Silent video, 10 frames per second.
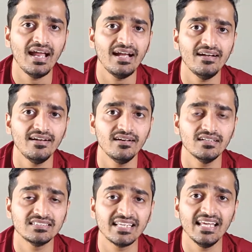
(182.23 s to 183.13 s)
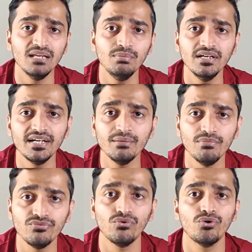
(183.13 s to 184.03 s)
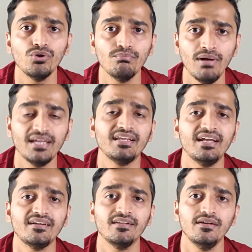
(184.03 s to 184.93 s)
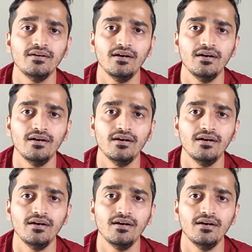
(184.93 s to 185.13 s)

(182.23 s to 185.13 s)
and scalability before you migrate